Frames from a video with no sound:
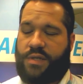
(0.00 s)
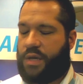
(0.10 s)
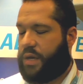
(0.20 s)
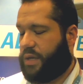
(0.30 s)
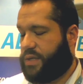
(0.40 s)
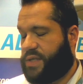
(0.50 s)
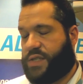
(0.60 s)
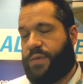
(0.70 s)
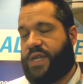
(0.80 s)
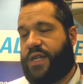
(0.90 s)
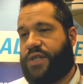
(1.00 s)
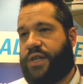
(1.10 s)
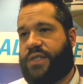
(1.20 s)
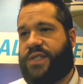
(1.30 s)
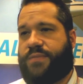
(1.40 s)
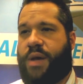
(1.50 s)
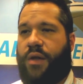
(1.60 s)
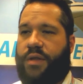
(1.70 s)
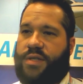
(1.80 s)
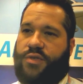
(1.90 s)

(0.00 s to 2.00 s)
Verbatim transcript: The system is actually going to smell the